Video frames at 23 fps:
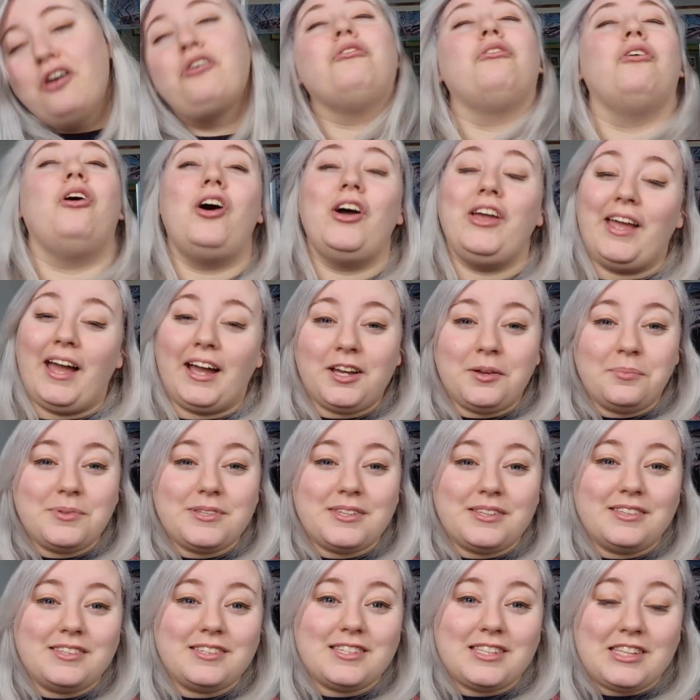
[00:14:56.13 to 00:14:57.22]
Roy
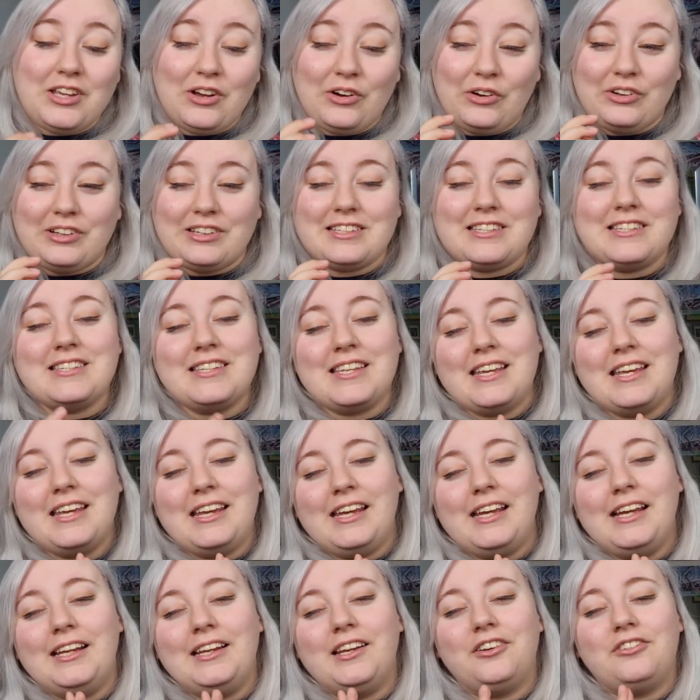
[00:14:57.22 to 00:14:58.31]
Jacobsen's The
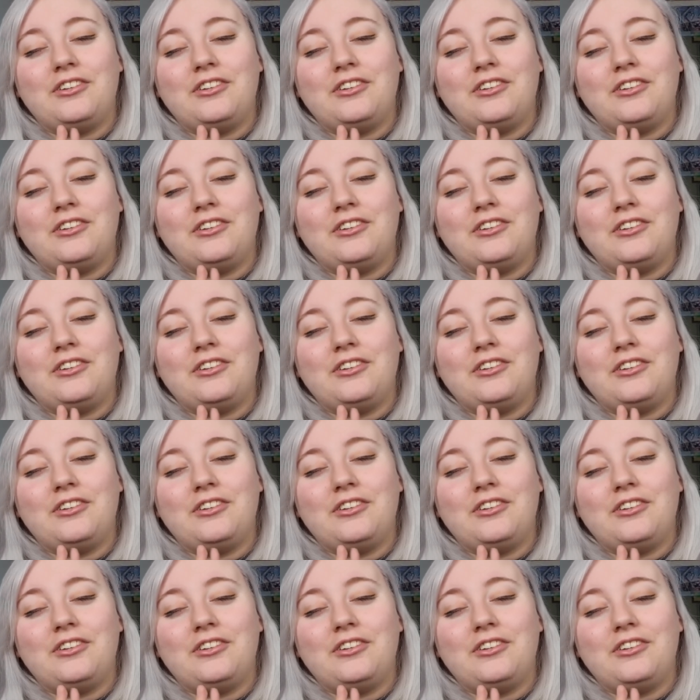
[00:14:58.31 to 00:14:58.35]
Unseen,